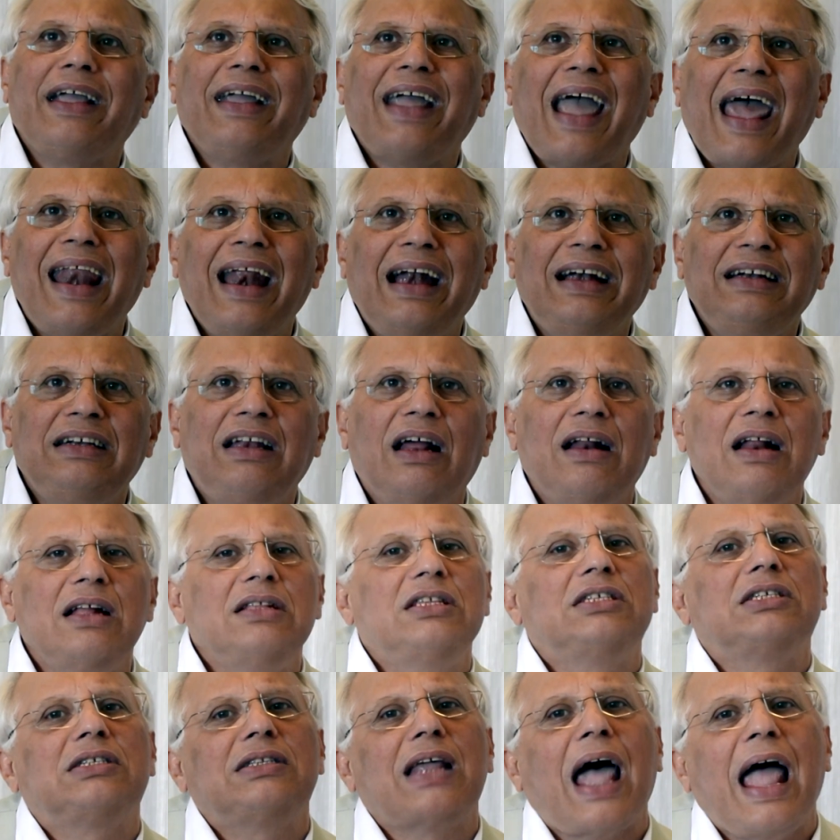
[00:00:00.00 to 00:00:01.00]
character
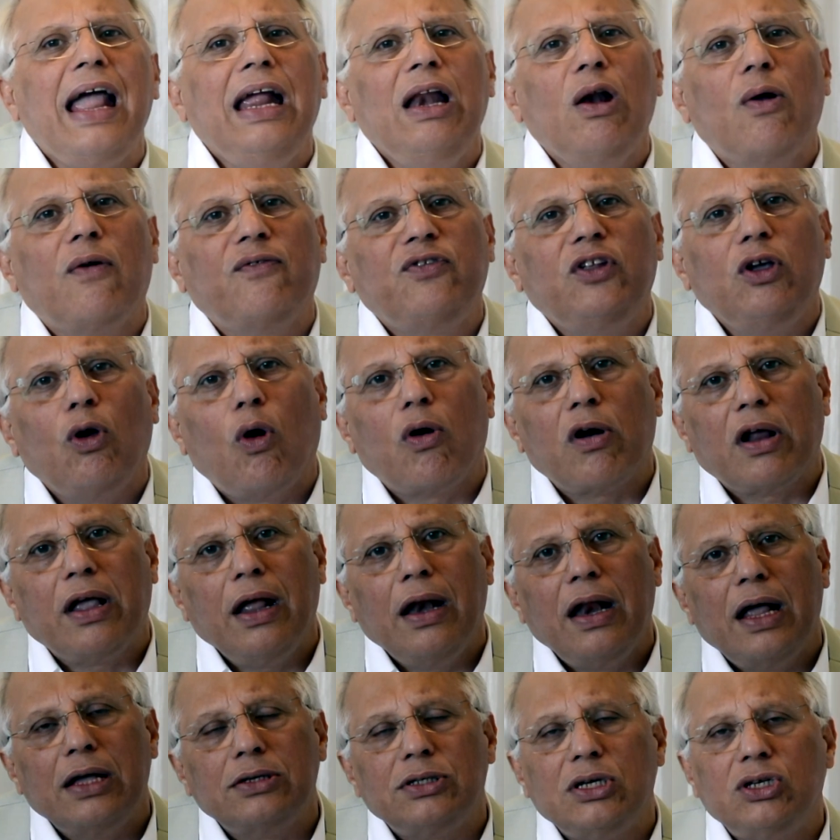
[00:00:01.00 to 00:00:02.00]
and style of the
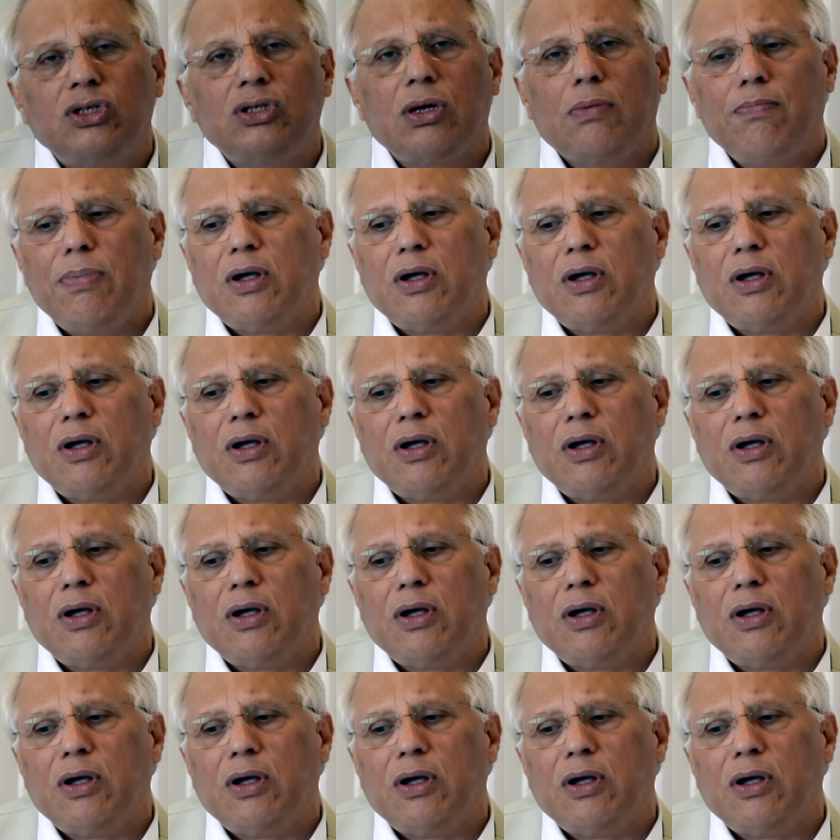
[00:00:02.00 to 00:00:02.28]
organization,